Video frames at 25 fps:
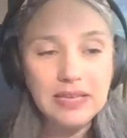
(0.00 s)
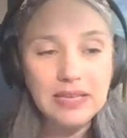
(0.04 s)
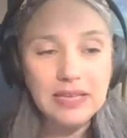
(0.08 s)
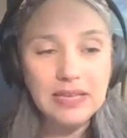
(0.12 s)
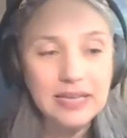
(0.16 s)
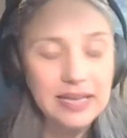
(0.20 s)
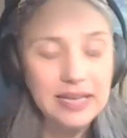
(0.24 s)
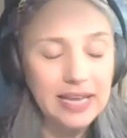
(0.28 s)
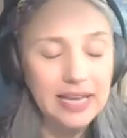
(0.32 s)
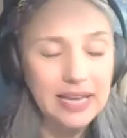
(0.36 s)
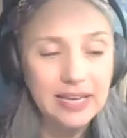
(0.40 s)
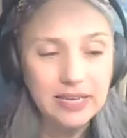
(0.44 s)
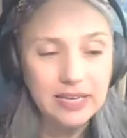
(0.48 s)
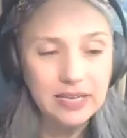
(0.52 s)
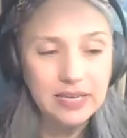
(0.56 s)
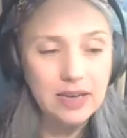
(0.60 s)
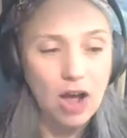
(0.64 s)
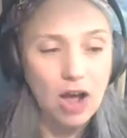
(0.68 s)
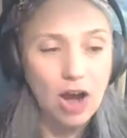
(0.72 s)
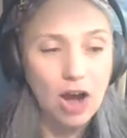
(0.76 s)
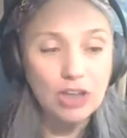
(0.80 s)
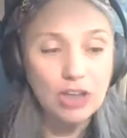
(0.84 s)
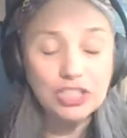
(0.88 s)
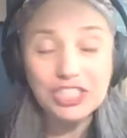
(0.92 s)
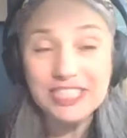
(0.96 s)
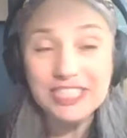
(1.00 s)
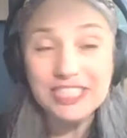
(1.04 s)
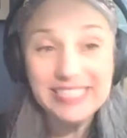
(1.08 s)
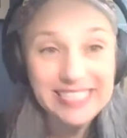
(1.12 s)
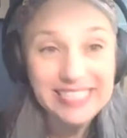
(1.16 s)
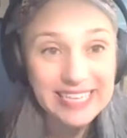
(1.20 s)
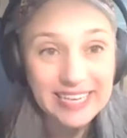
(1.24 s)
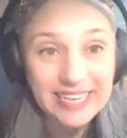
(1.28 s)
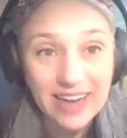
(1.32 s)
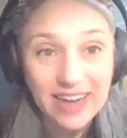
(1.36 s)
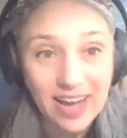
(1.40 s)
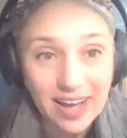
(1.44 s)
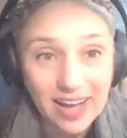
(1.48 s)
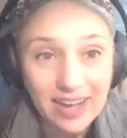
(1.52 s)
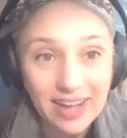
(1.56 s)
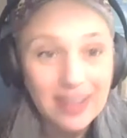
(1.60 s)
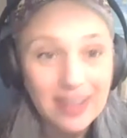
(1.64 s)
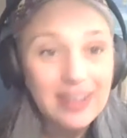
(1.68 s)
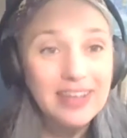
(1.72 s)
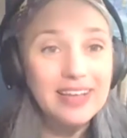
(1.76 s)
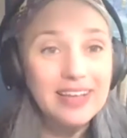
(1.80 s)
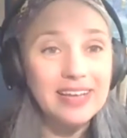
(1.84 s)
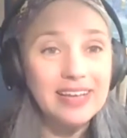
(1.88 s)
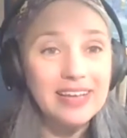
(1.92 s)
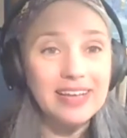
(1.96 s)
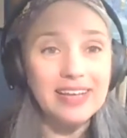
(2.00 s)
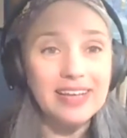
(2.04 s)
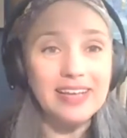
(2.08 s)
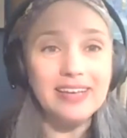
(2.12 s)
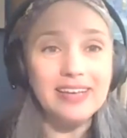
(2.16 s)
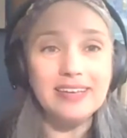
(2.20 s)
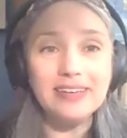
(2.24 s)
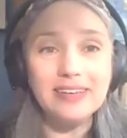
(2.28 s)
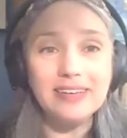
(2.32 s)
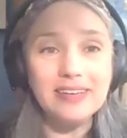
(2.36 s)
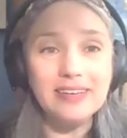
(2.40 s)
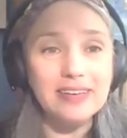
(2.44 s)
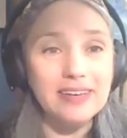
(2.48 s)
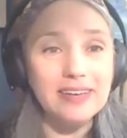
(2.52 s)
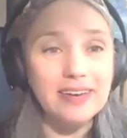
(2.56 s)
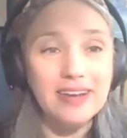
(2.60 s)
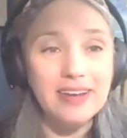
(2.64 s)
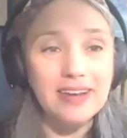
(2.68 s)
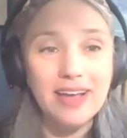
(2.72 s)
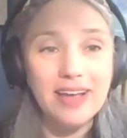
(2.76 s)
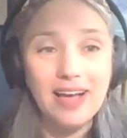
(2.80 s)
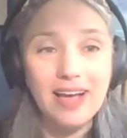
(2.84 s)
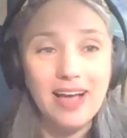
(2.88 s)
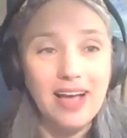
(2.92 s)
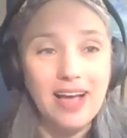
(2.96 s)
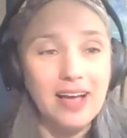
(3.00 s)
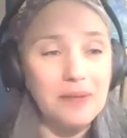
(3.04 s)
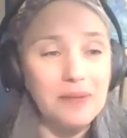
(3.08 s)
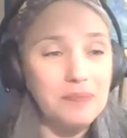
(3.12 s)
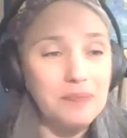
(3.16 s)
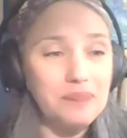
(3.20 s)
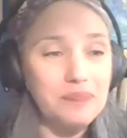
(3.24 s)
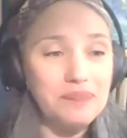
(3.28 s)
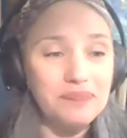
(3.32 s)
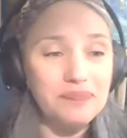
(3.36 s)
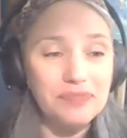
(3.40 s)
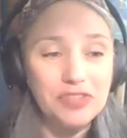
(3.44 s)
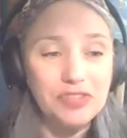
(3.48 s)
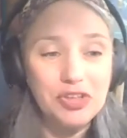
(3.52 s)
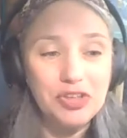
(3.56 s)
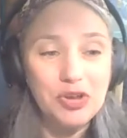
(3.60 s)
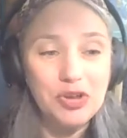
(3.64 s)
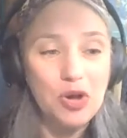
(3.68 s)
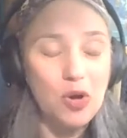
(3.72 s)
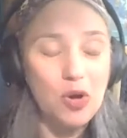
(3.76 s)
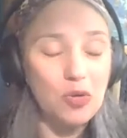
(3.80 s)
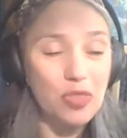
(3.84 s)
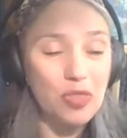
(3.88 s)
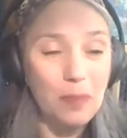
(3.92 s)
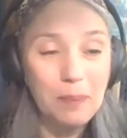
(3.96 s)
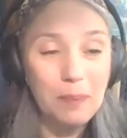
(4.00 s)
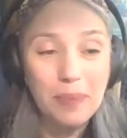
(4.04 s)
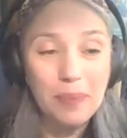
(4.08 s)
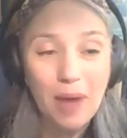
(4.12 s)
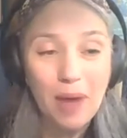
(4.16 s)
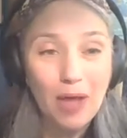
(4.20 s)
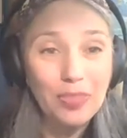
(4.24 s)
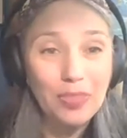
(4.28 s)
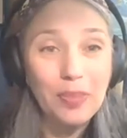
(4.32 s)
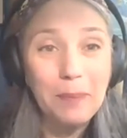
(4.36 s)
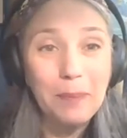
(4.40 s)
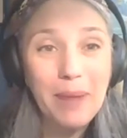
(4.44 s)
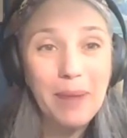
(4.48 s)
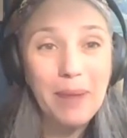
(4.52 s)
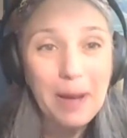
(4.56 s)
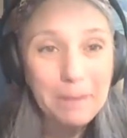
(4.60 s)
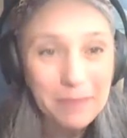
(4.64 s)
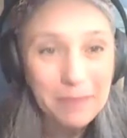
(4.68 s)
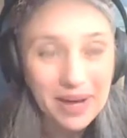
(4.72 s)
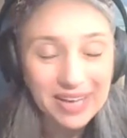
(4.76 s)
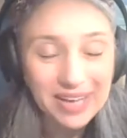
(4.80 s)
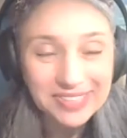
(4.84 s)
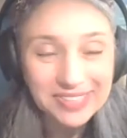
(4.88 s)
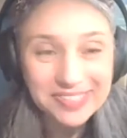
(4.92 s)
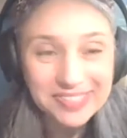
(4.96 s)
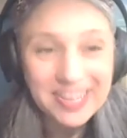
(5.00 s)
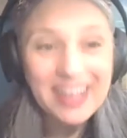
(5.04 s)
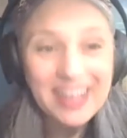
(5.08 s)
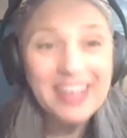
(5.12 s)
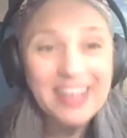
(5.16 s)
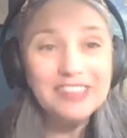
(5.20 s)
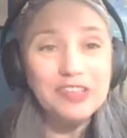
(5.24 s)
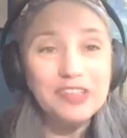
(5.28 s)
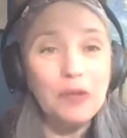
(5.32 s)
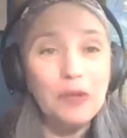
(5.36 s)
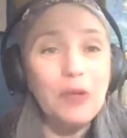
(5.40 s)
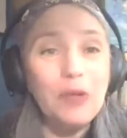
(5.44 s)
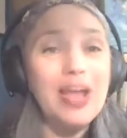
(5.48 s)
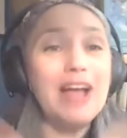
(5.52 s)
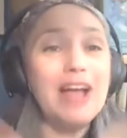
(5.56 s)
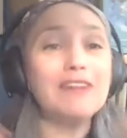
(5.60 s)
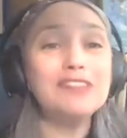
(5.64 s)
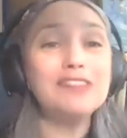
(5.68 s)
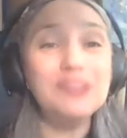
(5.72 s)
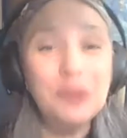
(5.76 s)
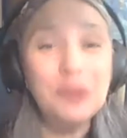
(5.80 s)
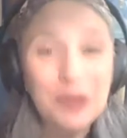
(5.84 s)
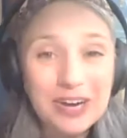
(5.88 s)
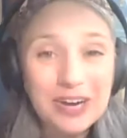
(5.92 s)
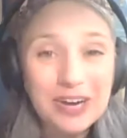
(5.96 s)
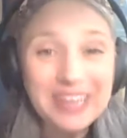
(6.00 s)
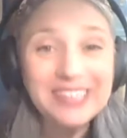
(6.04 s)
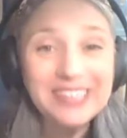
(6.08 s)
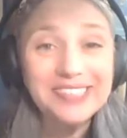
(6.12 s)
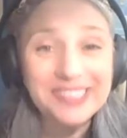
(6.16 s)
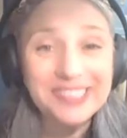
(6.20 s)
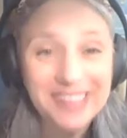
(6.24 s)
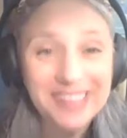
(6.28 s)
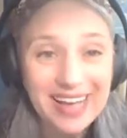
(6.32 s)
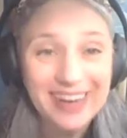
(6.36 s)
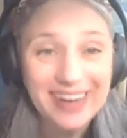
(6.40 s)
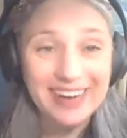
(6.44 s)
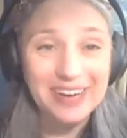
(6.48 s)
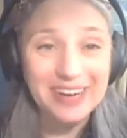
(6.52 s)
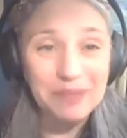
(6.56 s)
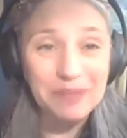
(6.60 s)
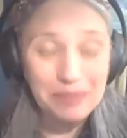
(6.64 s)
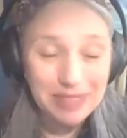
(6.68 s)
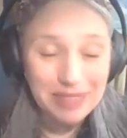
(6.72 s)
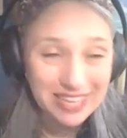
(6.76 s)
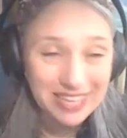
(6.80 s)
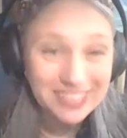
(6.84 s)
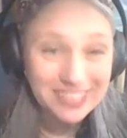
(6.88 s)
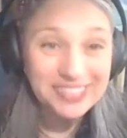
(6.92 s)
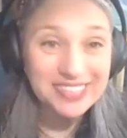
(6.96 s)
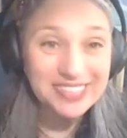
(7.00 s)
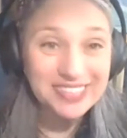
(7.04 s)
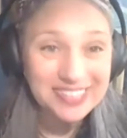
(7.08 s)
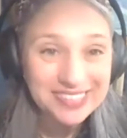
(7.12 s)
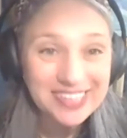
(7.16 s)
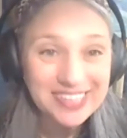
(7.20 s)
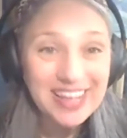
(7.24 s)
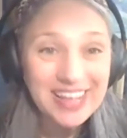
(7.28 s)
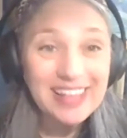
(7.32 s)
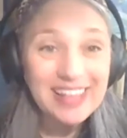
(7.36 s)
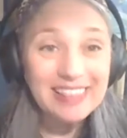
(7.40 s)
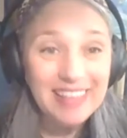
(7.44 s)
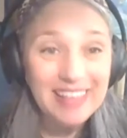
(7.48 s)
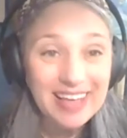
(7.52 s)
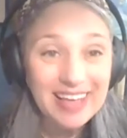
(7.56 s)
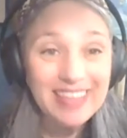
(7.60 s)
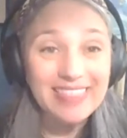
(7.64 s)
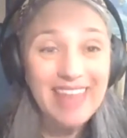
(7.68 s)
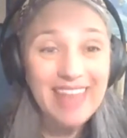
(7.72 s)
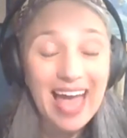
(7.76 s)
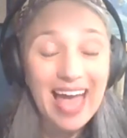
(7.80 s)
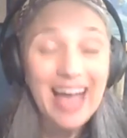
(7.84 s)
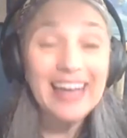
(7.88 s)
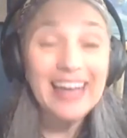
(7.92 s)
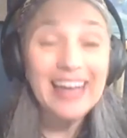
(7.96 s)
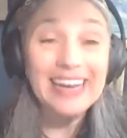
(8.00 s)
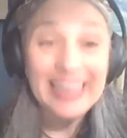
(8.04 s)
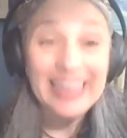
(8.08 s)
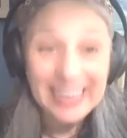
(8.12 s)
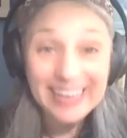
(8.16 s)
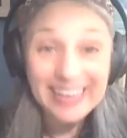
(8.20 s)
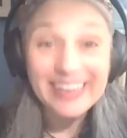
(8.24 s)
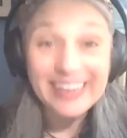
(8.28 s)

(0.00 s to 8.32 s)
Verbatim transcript: in Argentina in um, you know the on the pampas so we have stories set in places like that in